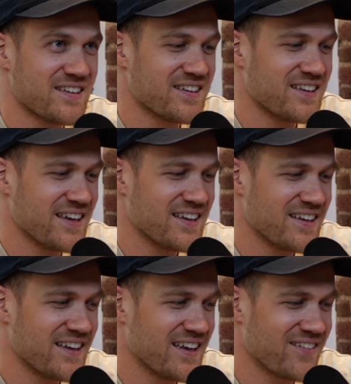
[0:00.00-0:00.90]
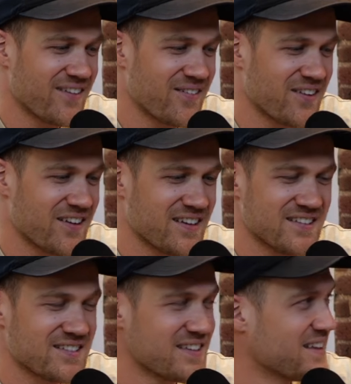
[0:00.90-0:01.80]
he really
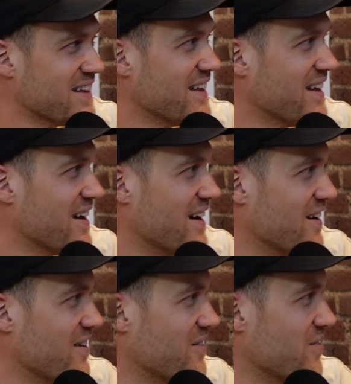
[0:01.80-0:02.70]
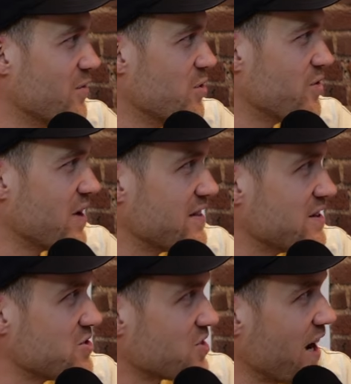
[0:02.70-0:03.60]
is. You've got
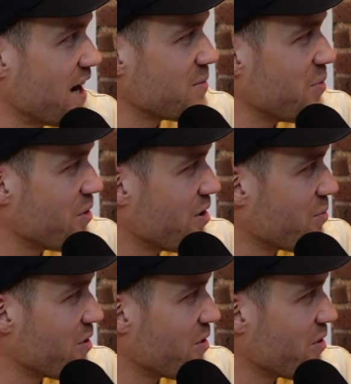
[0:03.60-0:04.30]
this track pulled up